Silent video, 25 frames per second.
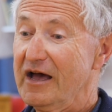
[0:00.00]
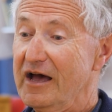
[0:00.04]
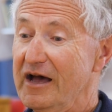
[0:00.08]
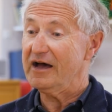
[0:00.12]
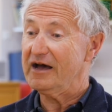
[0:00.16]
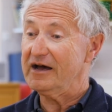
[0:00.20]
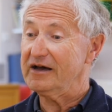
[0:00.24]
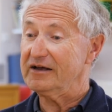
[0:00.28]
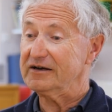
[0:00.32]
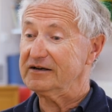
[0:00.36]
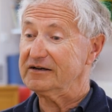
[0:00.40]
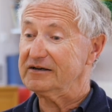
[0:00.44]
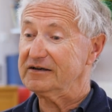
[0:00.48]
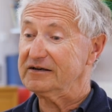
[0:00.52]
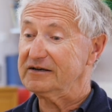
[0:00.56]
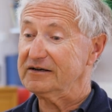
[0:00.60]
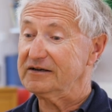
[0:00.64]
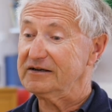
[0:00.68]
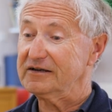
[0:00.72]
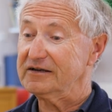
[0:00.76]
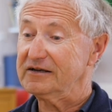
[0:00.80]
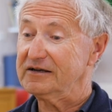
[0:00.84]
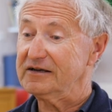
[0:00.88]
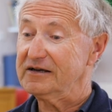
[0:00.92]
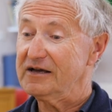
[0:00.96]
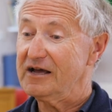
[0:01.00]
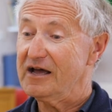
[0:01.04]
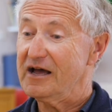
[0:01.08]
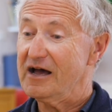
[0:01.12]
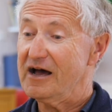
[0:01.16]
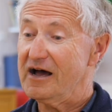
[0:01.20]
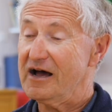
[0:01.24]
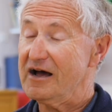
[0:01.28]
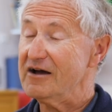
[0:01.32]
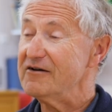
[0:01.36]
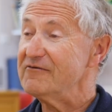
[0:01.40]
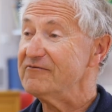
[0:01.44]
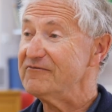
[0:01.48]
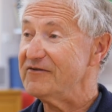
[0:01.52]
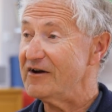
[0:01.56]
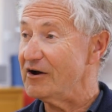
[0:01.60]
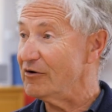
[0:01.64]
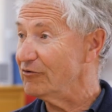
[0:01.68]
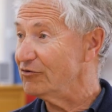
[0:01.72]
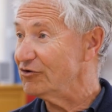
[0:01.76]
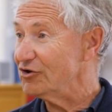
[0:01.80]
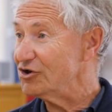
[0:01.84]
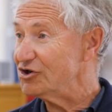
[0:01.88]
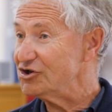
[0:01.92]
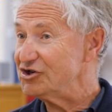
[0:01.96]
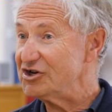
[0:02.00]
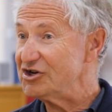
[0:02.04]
And I found the